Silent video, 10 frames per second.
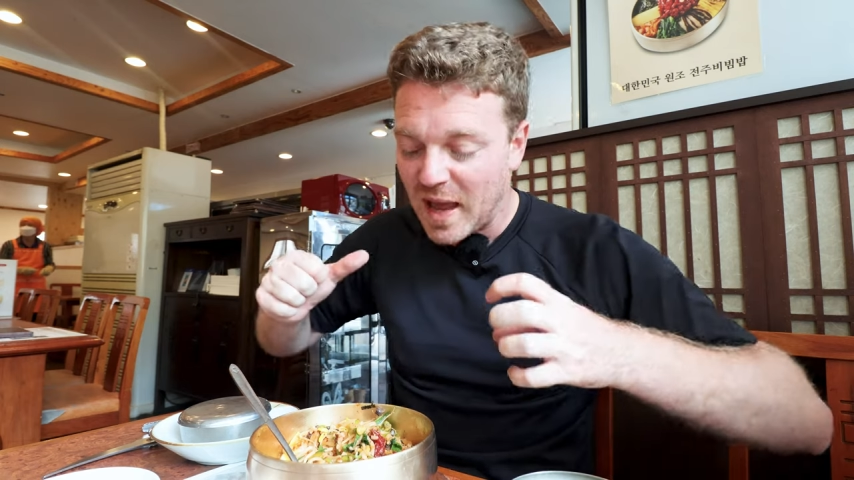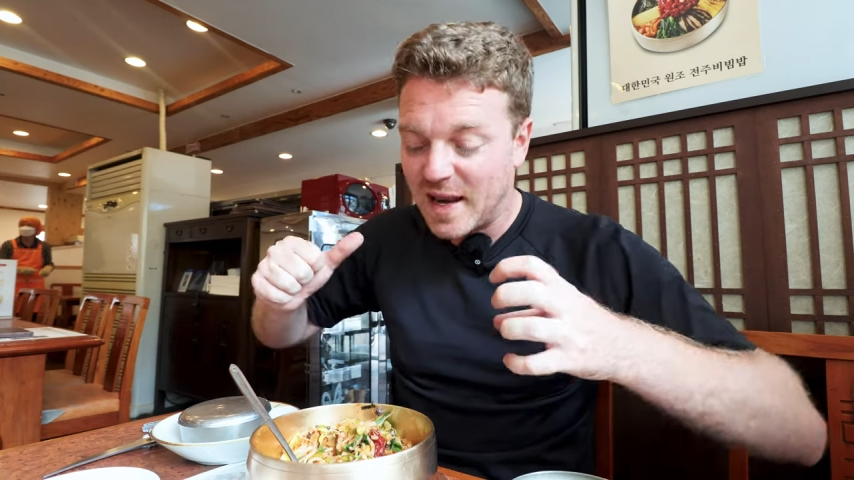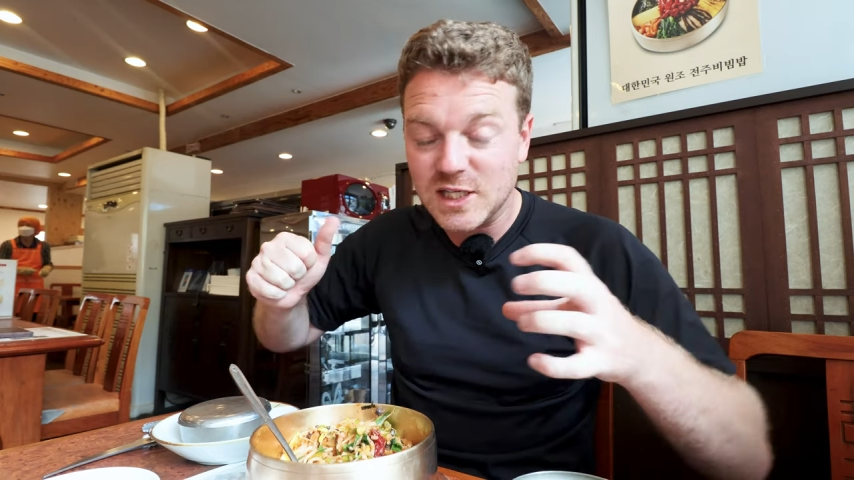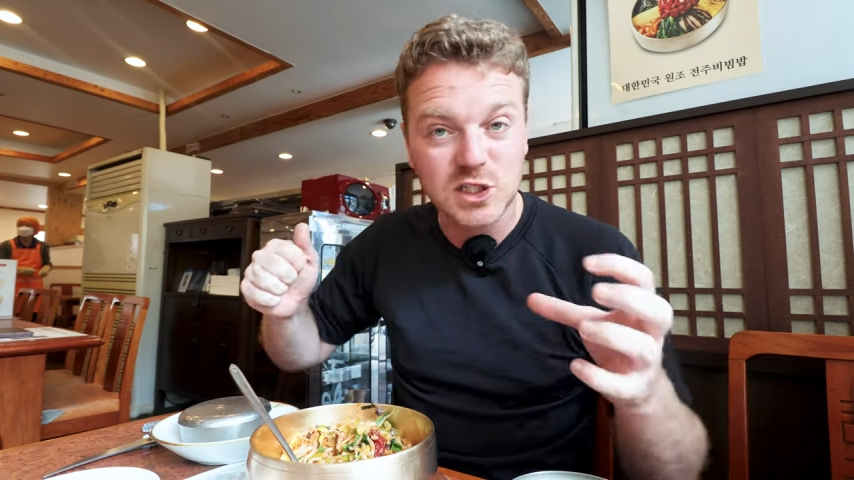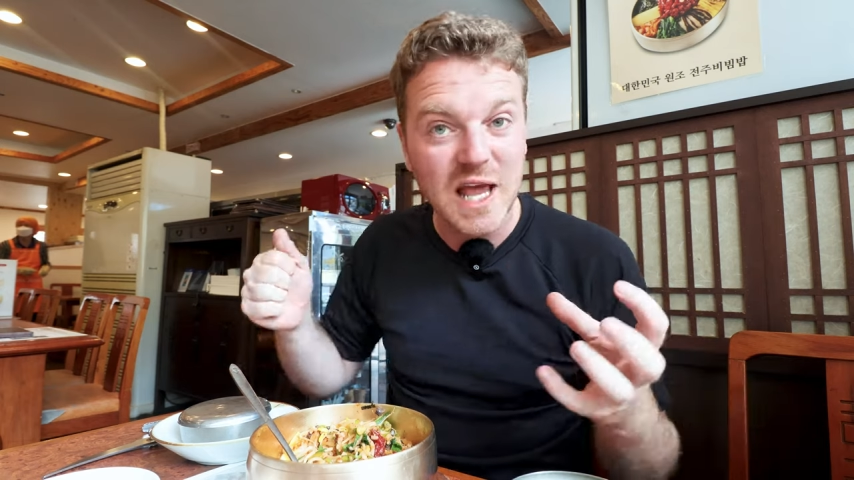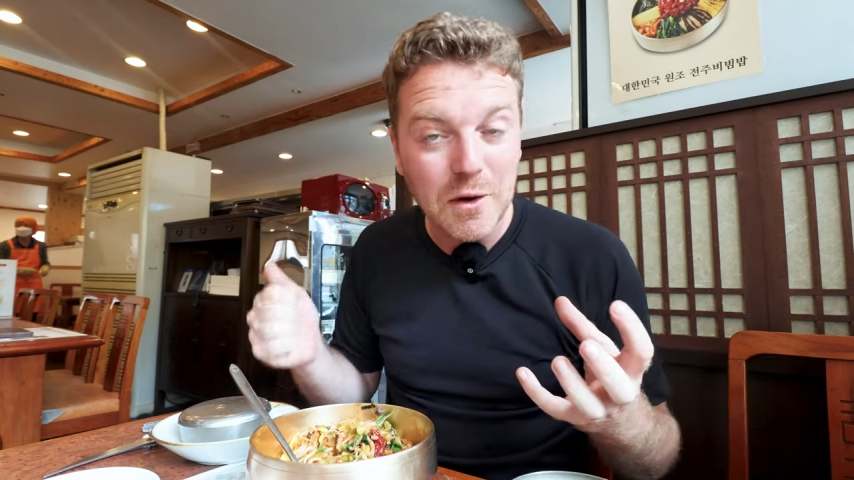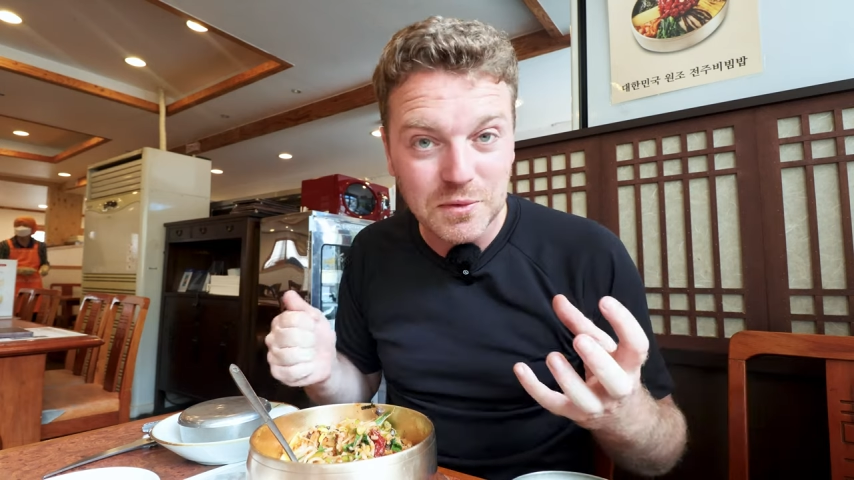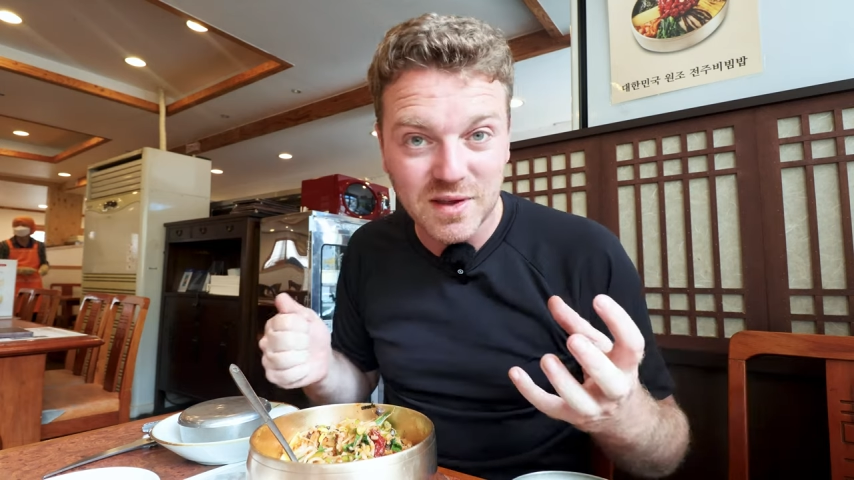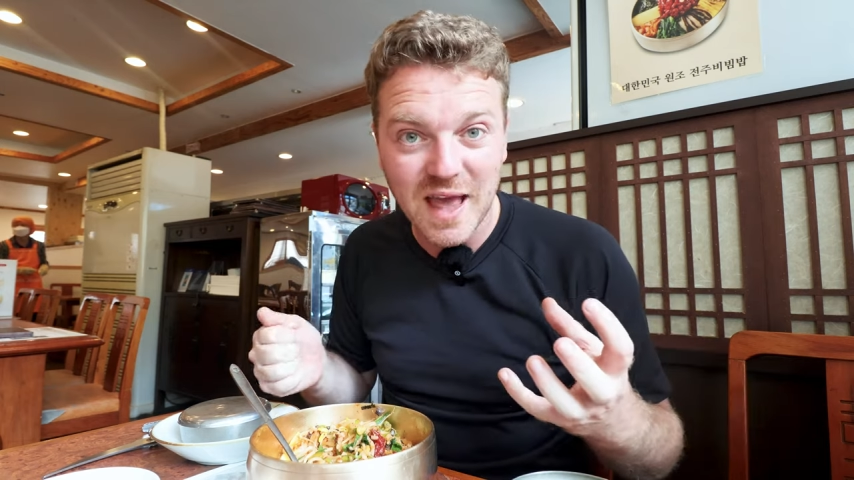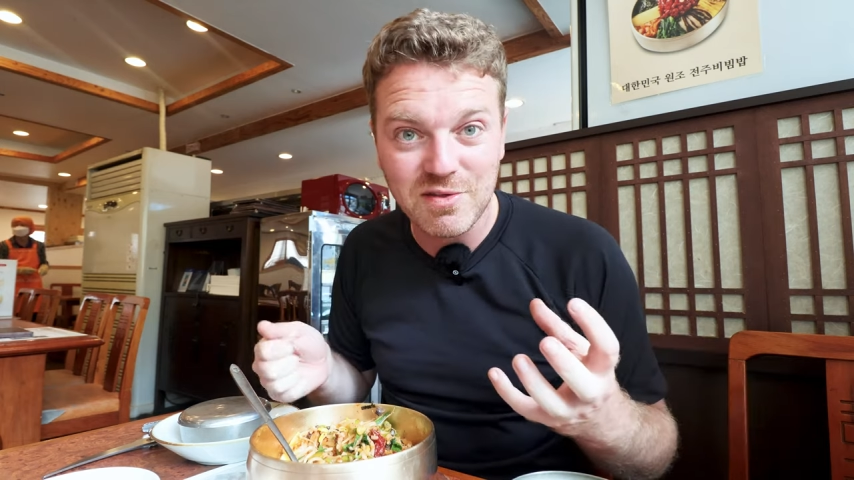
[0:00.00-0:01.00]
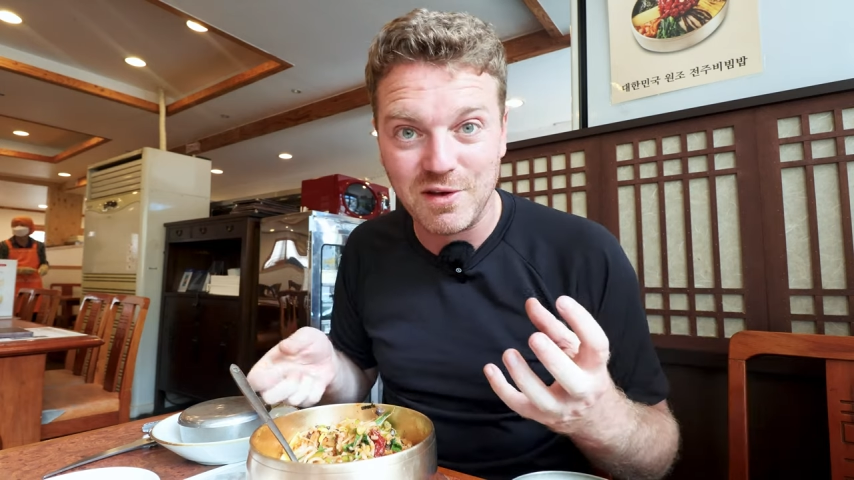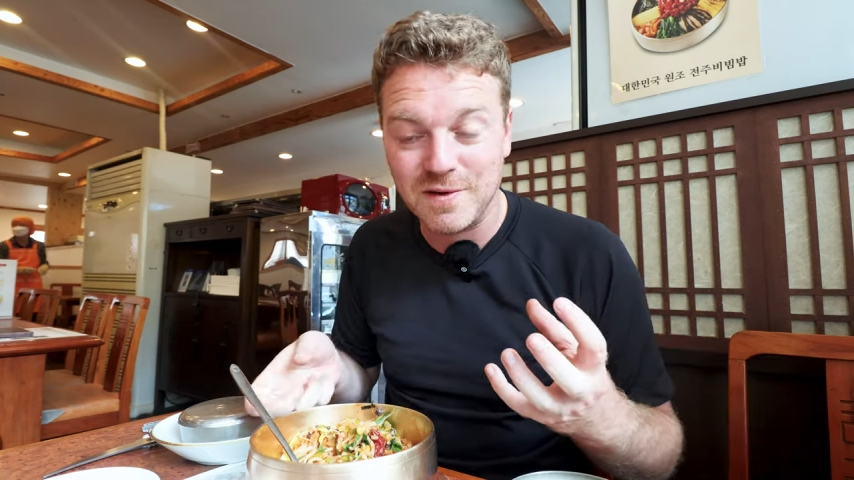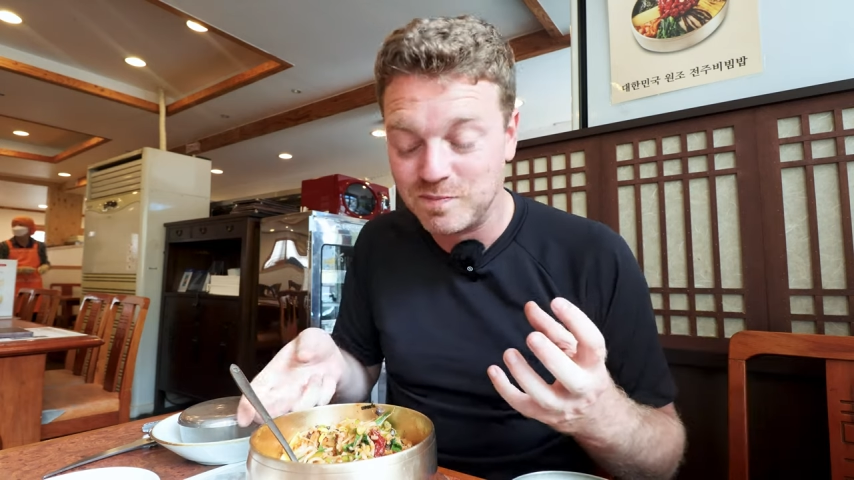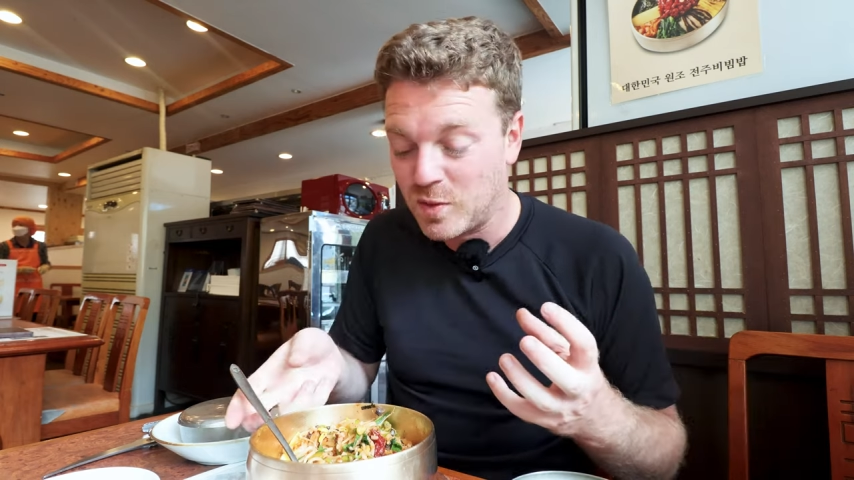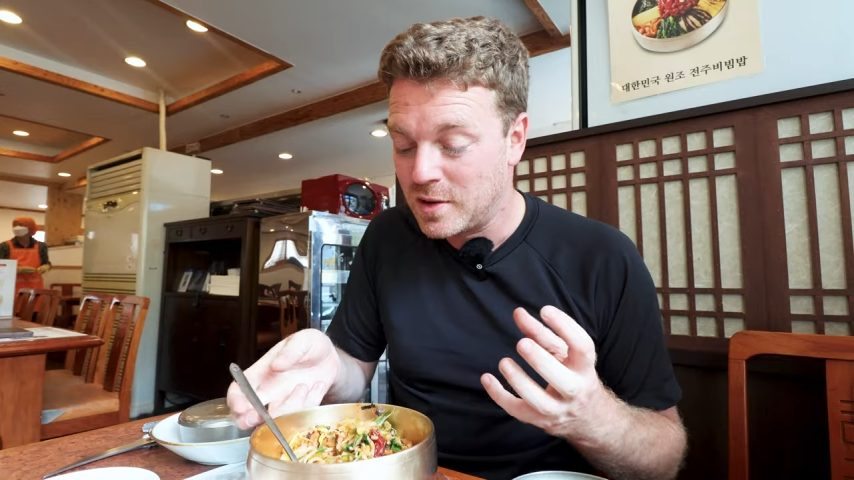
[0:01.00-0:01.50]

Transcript: and then it's just held together